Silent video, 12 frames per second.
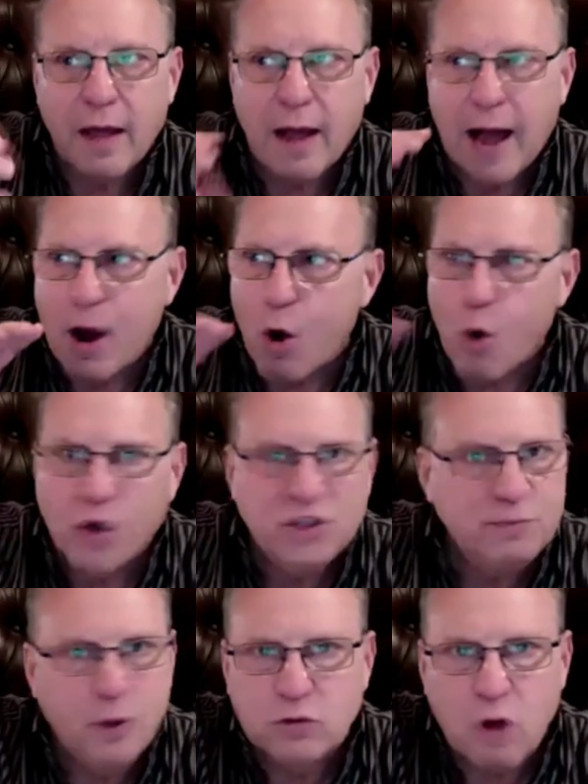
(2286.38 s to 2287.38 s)

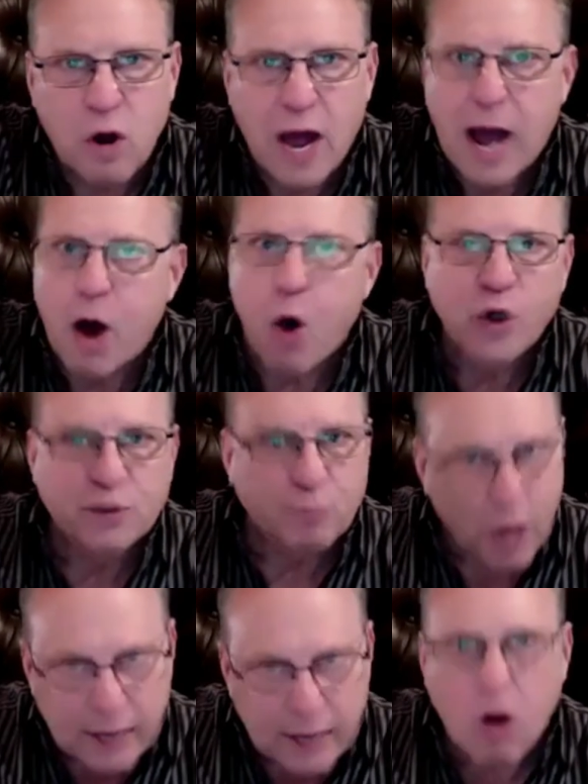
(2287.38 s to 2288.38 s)
always
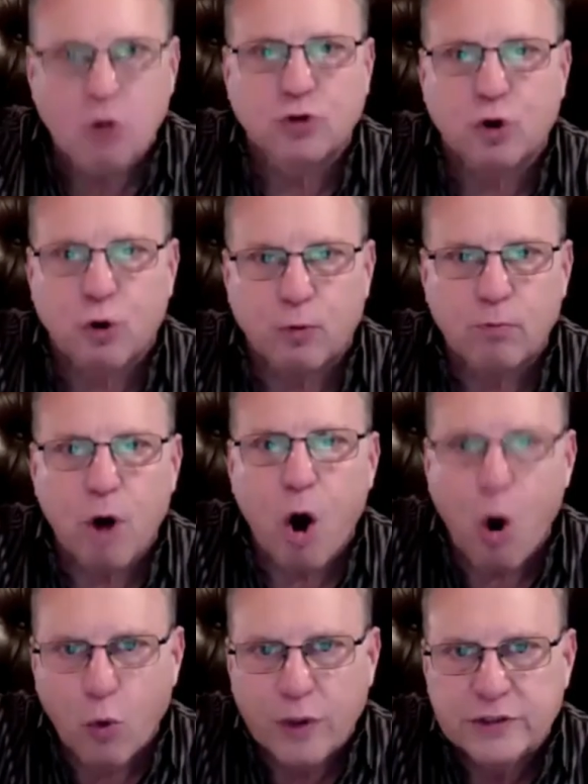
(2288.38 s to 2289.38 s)
play long-term,
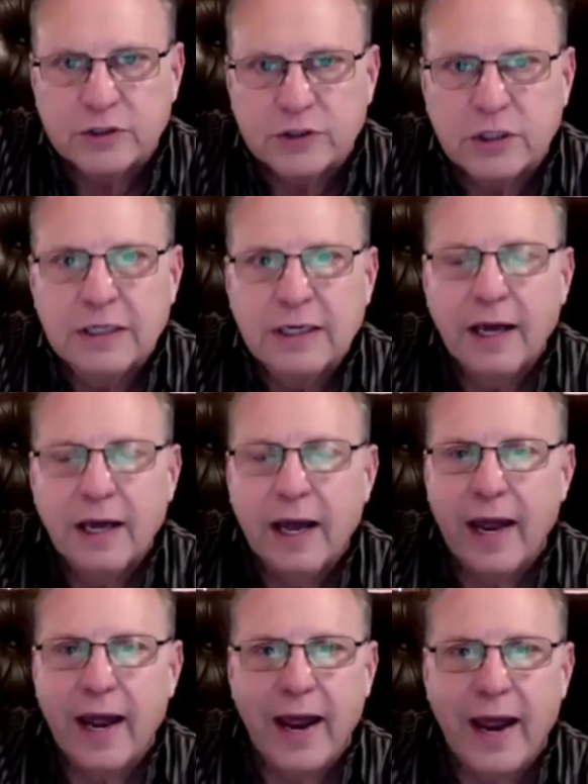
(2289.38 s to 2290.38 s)
always.
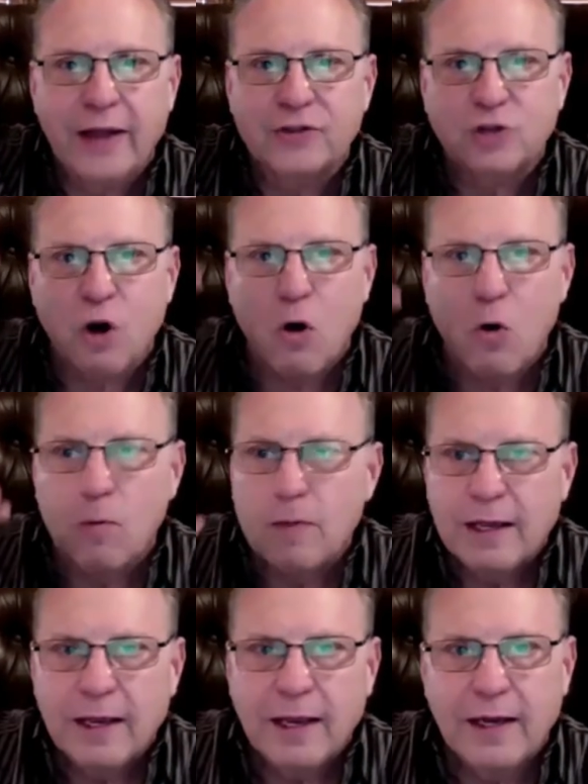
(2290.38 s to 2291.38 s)
And so,
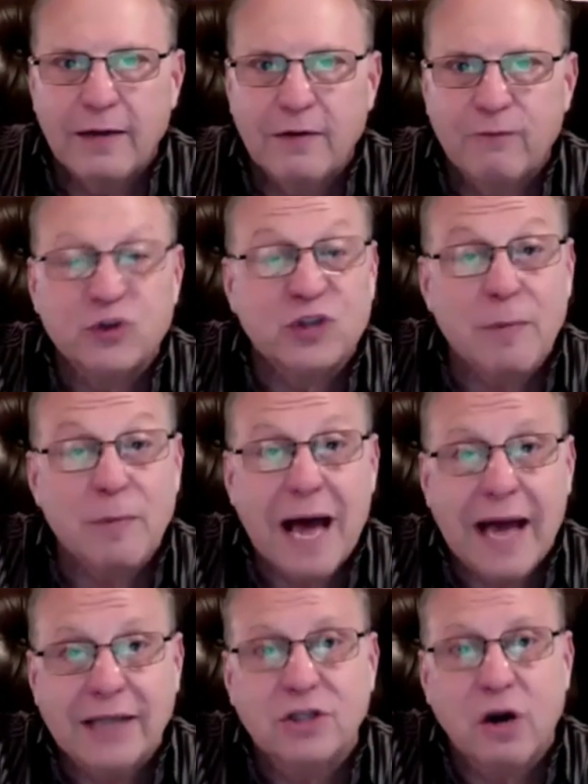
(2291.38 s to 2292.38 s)
and for some
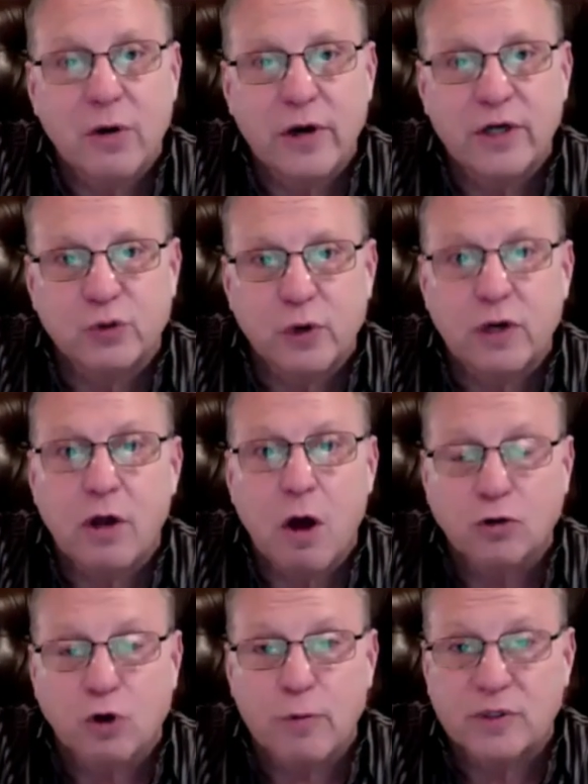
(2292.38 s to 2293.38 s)
guys in our industry,
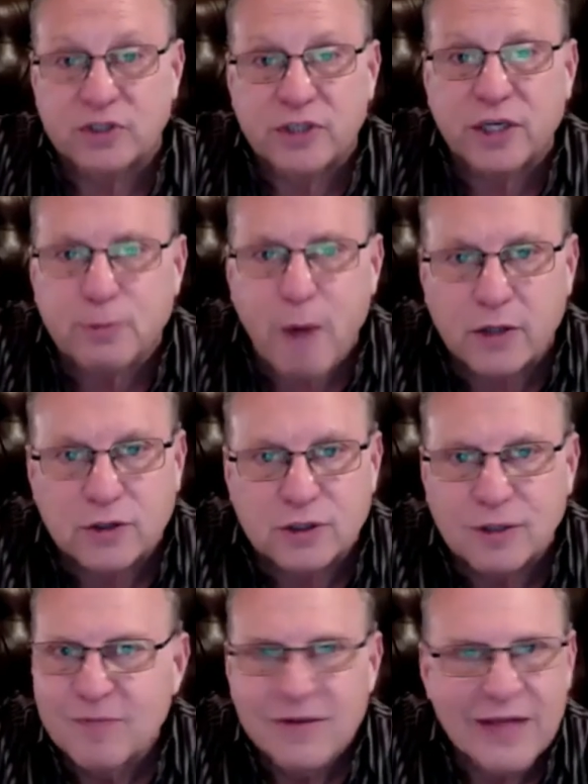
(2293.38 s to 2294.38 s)
long-term is 6 months.
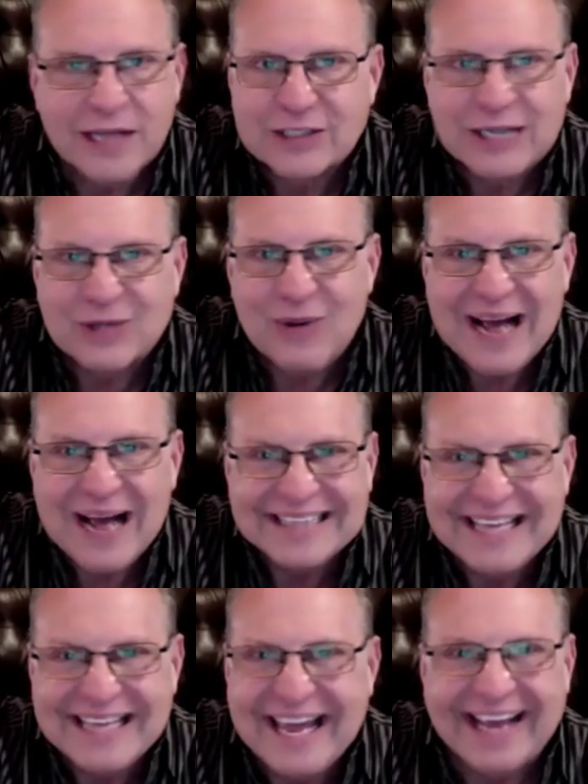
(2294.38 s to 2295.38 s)
That's not the way I
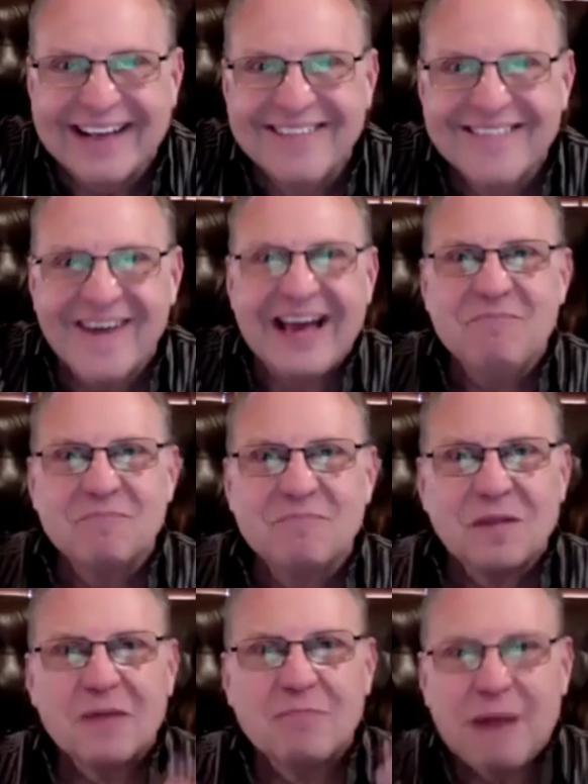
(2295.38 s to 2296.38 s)
think. Okay.
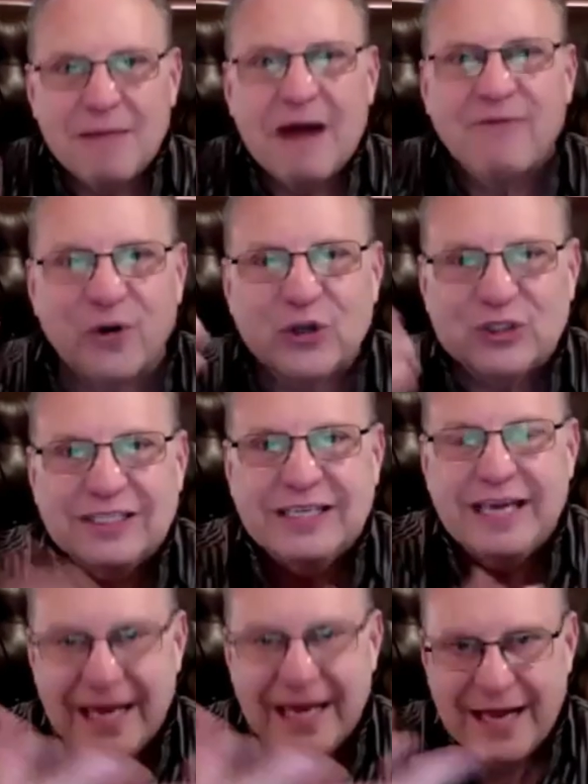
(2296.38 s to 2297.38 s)
My first
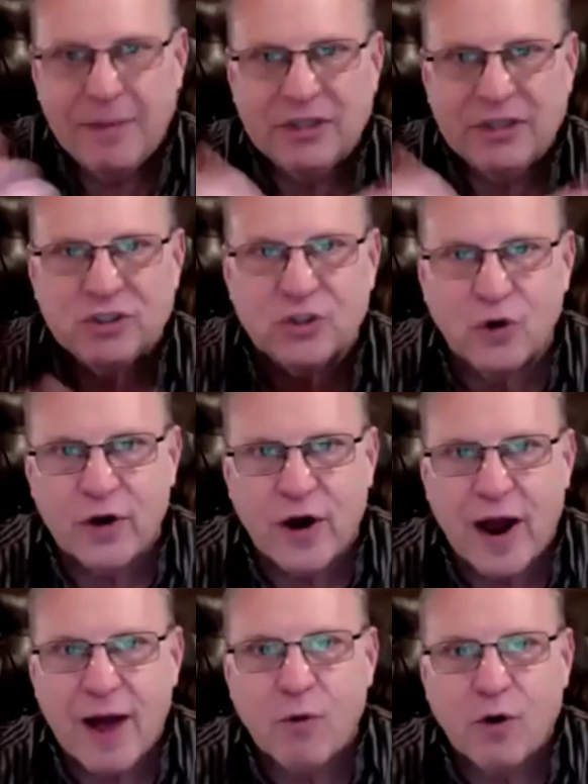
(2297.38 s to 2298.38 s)
gig, I mentioned earlier,
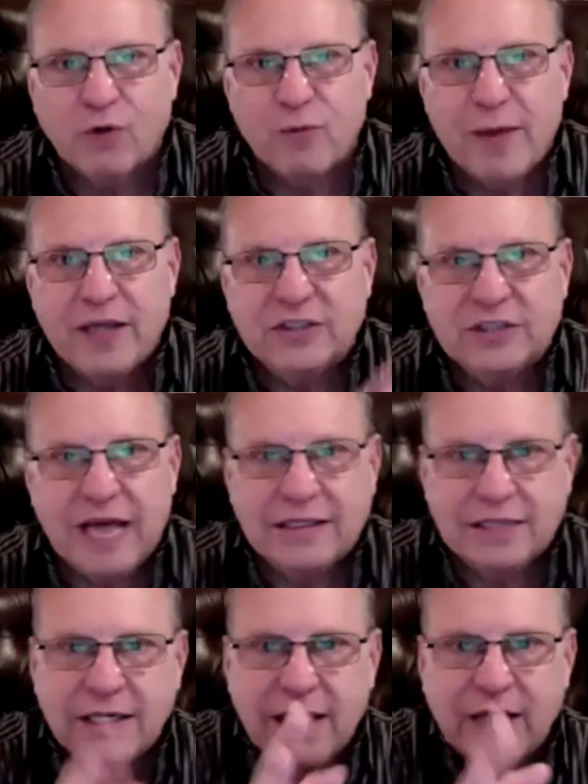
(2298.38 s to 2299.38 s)
I worked from age
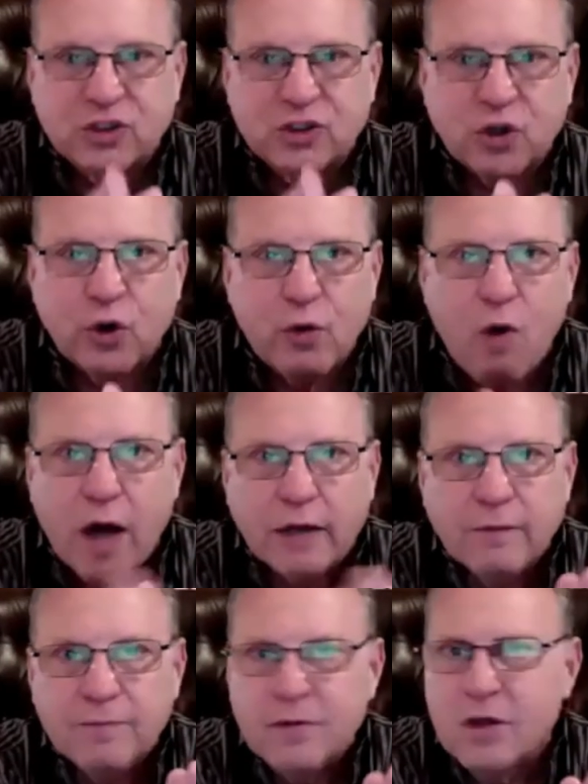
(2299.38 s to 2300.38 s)
19 to age 31,
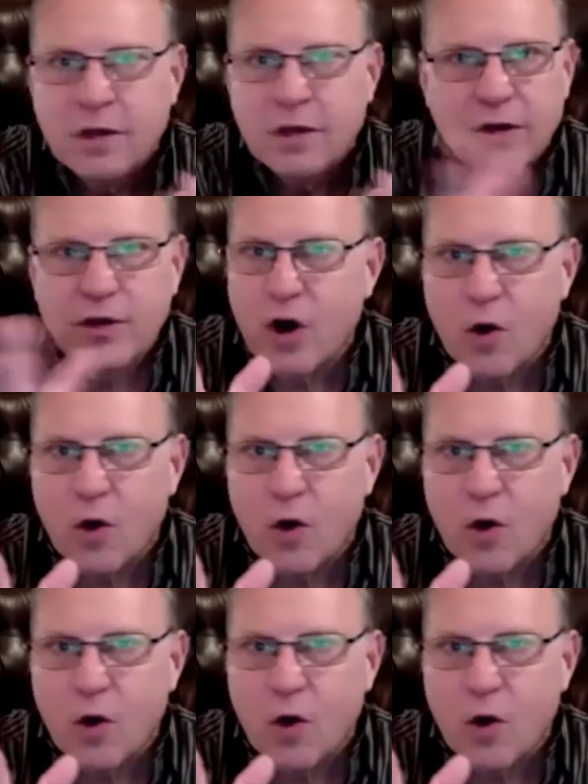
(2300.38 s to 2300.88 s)
you know,